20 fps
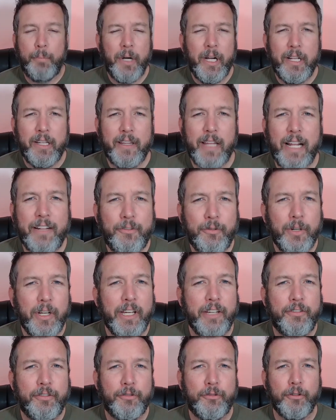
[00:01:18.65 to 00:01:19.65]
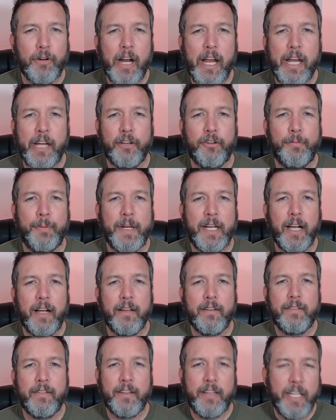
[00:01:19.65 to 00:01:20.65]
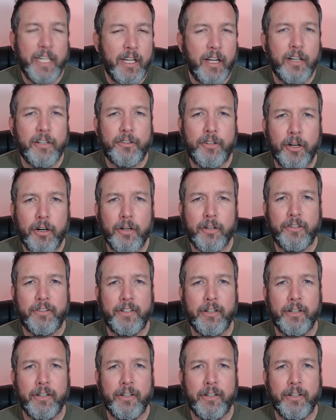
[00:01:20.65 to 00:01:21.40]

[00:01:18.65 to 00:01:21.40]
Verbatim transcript: But that's really strange because the Young Turks